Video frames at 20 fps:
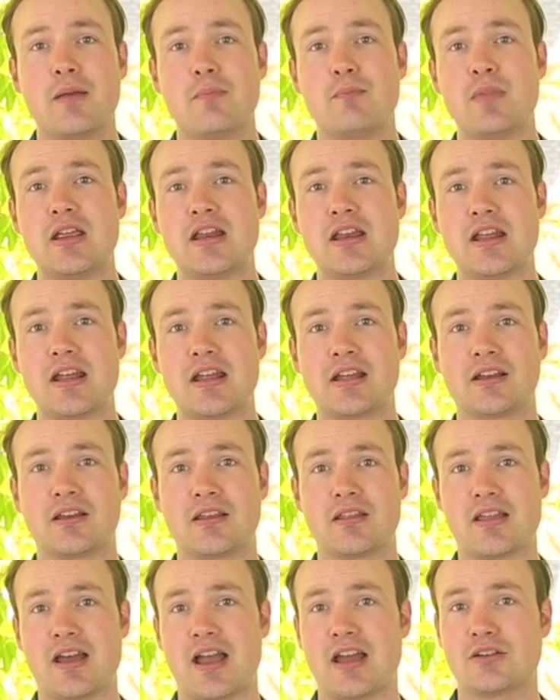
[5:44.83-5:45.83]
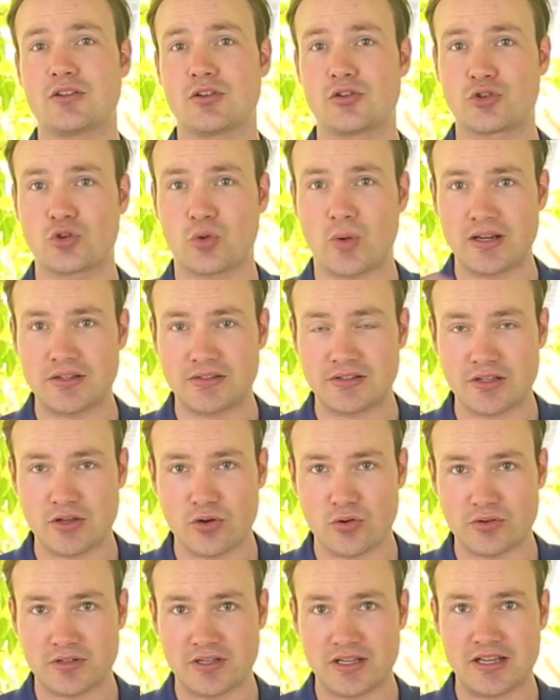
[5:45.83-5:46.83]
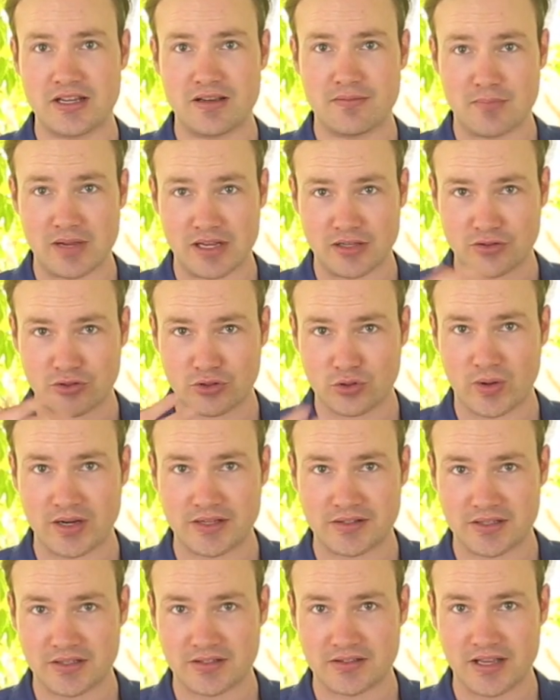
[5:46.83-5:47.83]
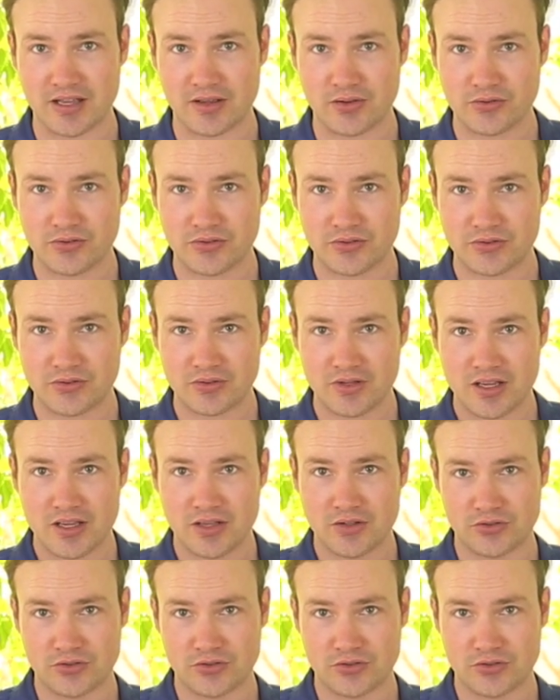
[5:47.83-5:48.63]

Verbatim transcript: meaning that twice the OD means twice the cells.